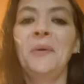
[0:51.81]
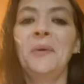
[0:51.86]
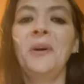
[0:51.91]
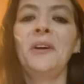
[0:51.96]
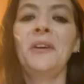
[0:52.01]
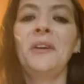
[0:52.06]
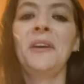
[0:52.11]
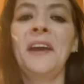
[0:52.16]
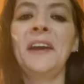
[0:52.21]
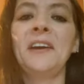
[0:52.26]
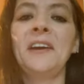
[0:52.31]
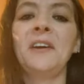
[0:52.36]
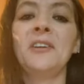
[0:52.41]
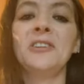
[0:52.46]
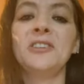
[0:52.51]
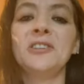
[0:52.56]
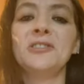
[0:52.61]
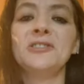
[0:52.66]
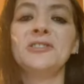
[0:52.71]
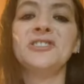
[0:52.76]
well, hang on
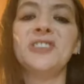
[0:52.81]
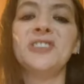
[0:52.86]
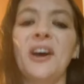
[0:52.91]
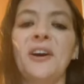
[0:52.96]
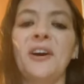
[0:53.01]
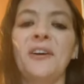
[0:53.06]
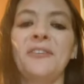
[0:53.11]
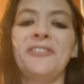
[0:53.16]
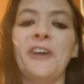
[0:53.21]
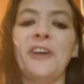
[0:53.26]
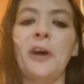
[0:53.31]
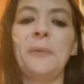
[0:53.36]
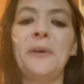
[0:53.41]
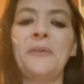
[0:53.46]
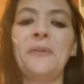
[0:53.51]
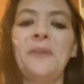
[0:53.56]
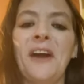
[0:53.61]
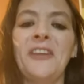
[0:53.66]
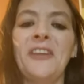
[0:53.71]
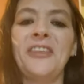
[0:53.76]
to yourself. I'll be
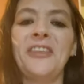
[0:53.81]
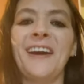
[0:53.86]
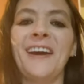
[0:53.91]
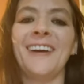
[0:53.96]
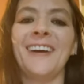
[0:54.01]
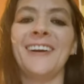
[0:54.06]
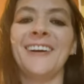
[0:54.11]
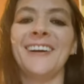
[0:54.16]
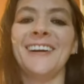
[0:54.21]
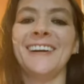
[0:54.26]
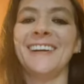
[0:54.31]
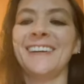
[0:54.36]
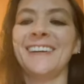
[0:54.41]
right there.